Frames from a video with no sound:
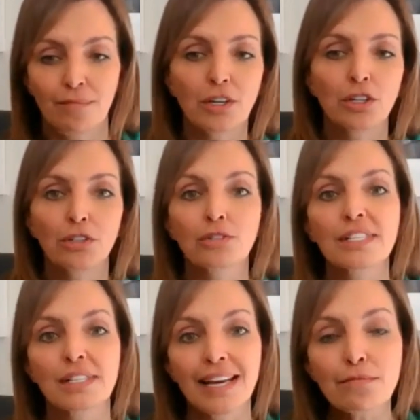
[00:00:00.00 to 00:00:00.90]
the
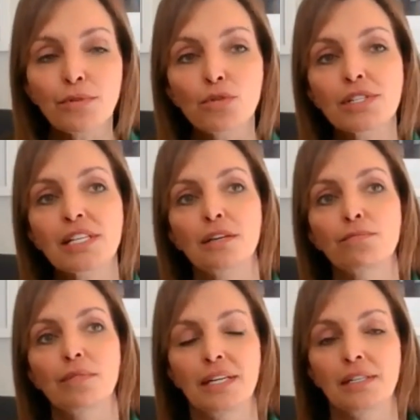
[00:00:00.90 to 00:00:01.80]
girls' netball
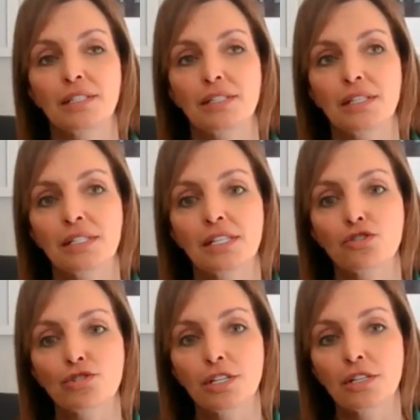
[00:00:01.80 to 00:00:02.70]
team is
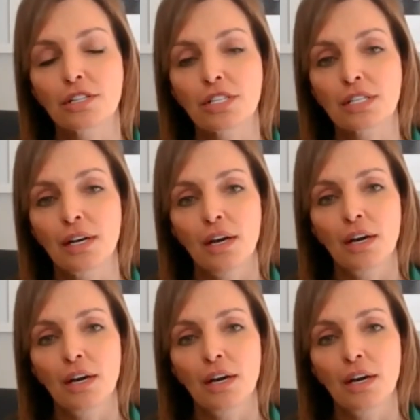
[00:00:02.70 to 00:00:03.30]
introduced.